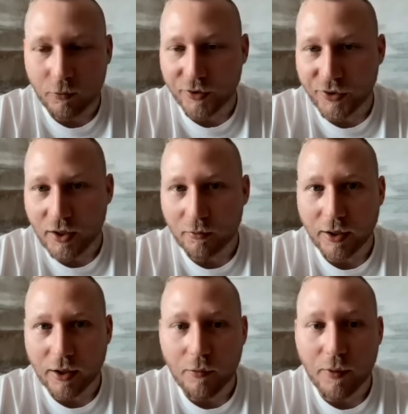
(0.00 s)
we're seeing right
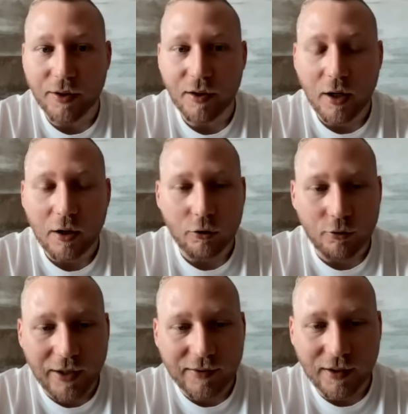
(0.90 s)
now with
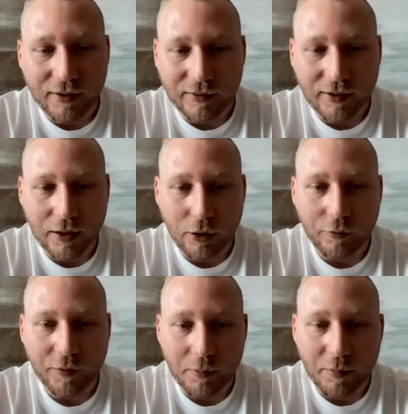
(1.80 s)
Grayscale selling
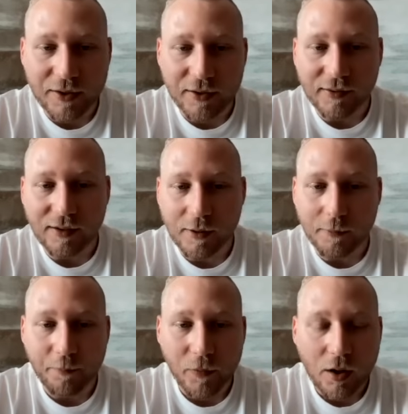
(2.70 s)
off their BTC.
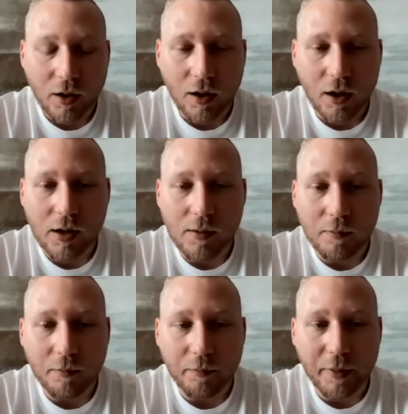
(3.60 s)

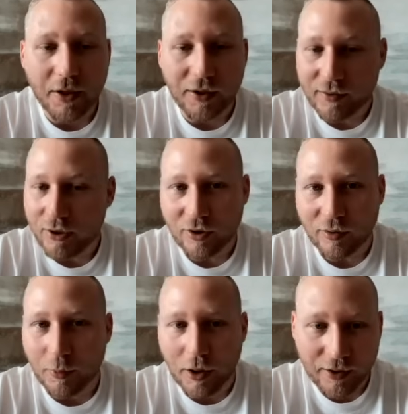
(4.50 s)
Because they
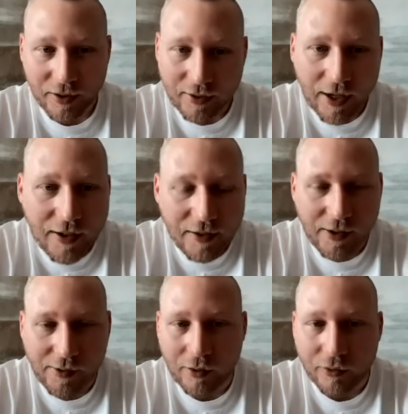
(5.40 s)
just bought it at
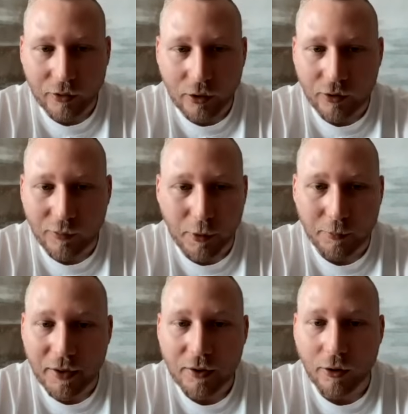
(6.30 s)
$8,000–9,000 per
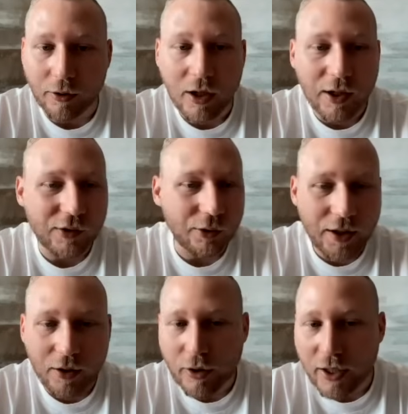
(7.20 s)
Bitcoin. So they
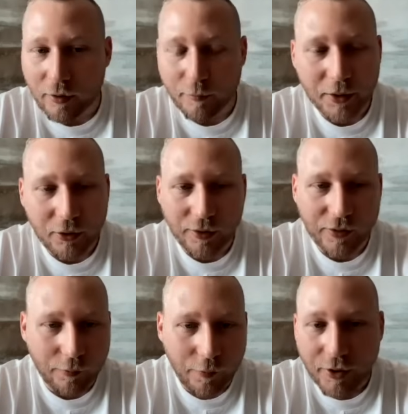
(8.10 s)
don't care if Bitcoin is
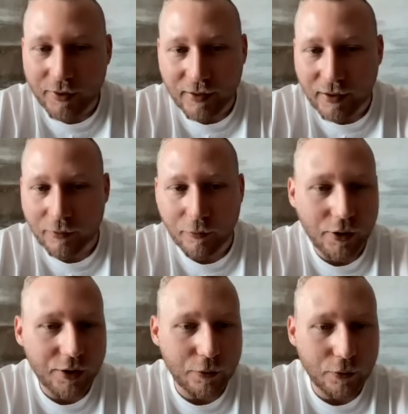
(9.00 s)
at 46,
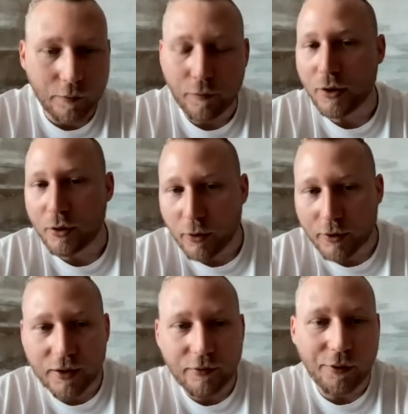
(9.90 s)
42,
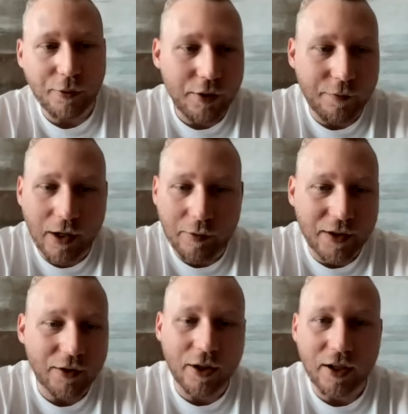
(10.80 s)
41, even 35. They
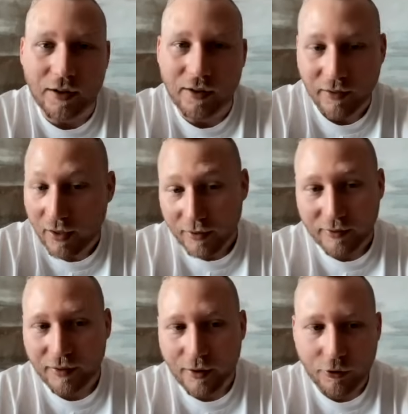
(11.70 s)
don't care. They're
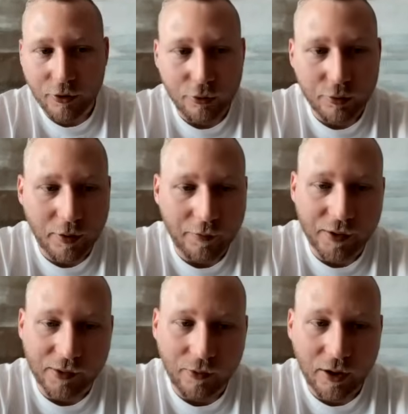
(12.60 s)
sitting on huge
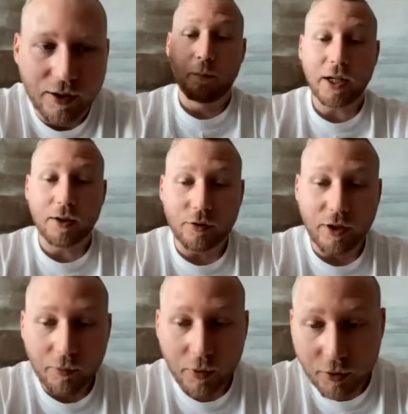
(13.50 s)
profits, right? But yeah,
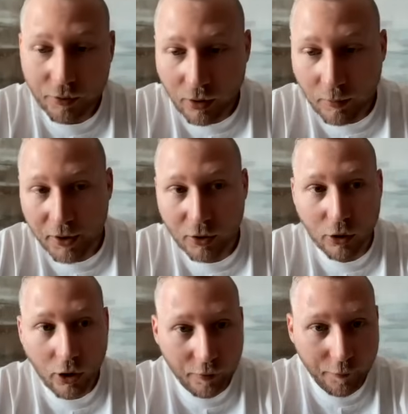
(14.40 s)
today we're going to talk about a
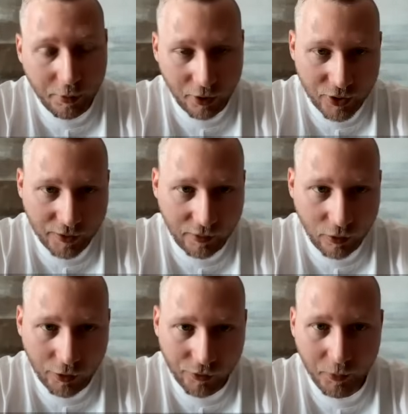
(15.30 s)
lot of projects in
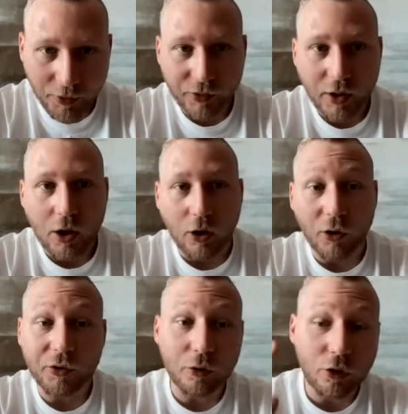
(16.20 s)
Cosmos,
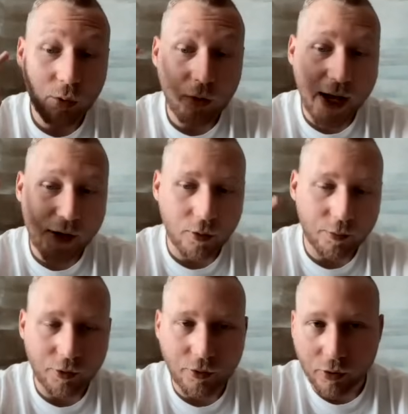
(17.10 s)
also 2 airdrop
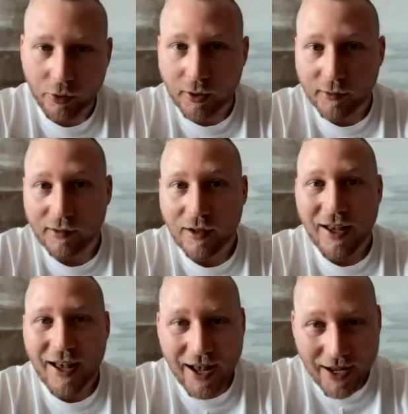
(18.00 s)
tutorials,
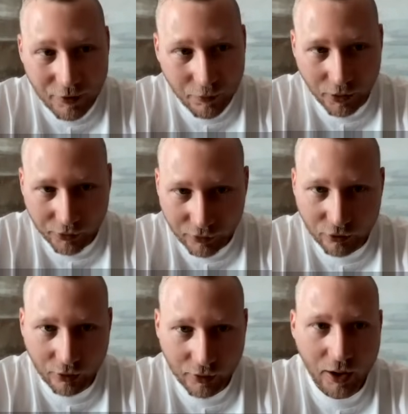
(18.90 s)
and we're also
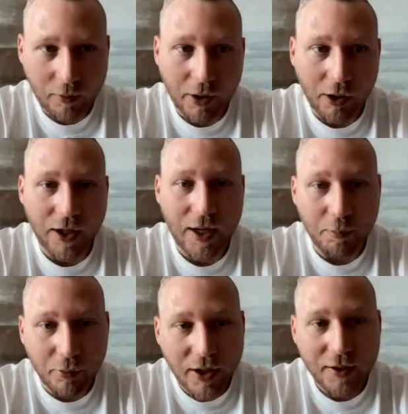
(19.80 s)
talking about a
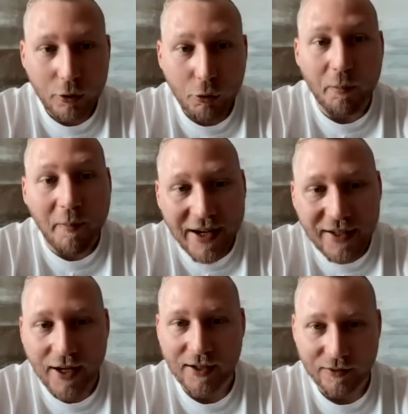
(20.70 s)
brand new
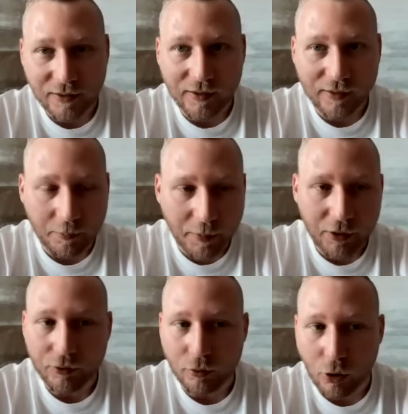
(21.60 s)
mainnet that is
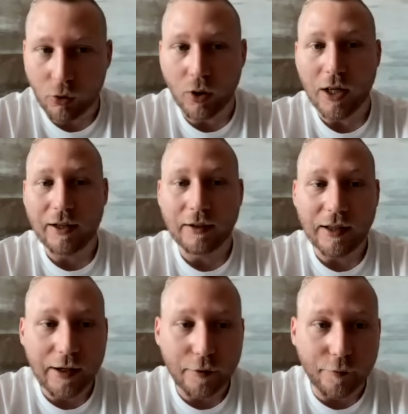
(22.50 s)
about to go
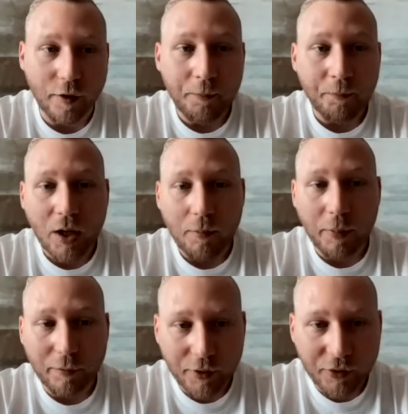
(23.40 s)
live.
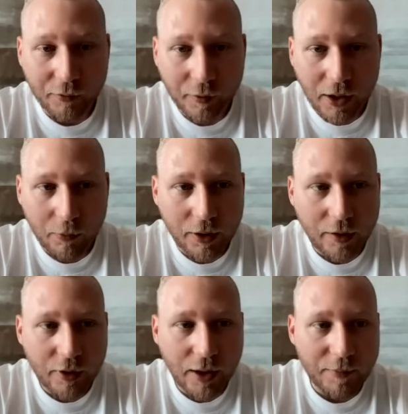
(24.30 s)
But first of all, I want to
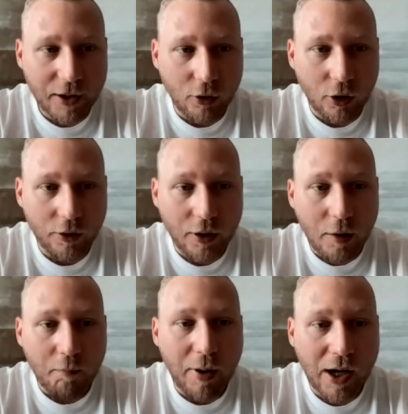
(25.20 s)
give you an update on
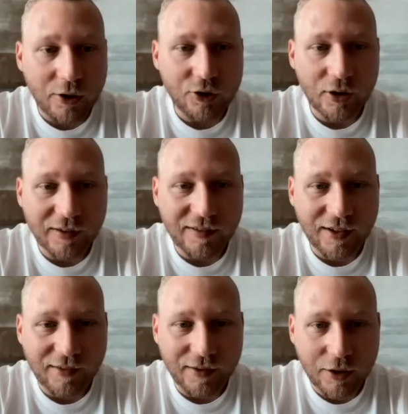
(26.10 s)
partial
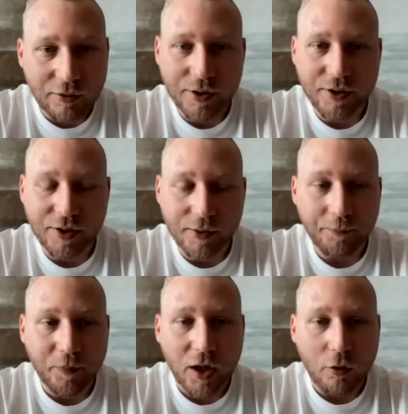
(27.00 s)
set security,
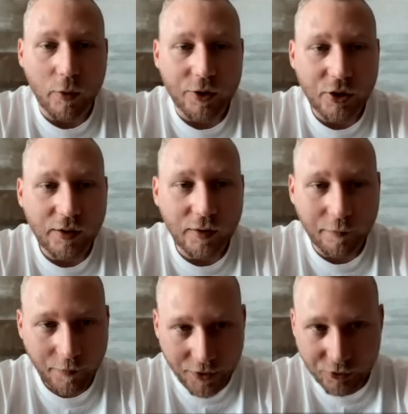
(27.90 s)
which is a
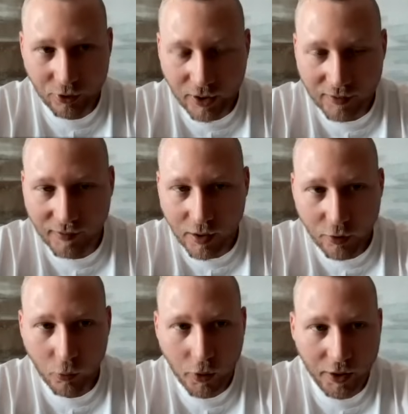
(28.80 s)
feature that's in
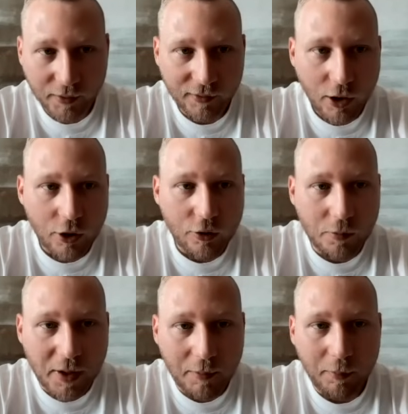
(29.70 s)
the works to
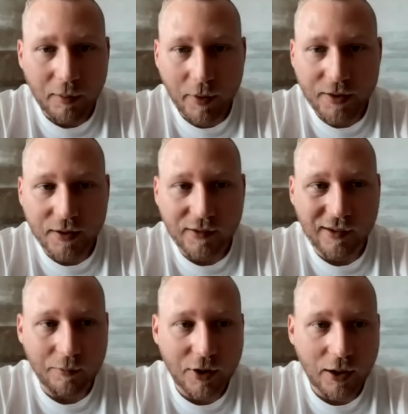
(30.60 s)
be implemented
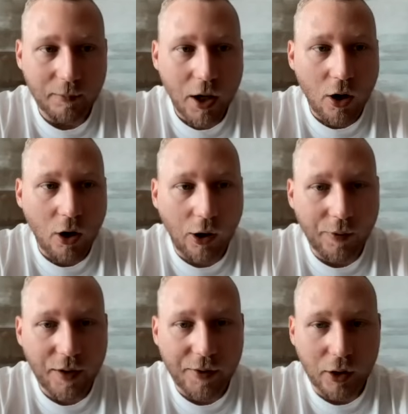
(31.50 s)
sometime
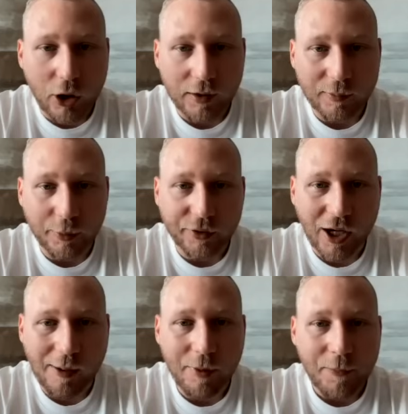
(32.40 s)
on the Cosmos
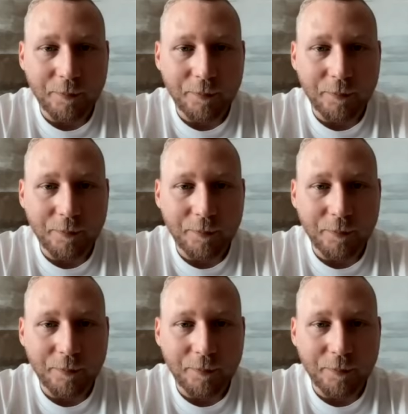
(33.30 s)
Hub,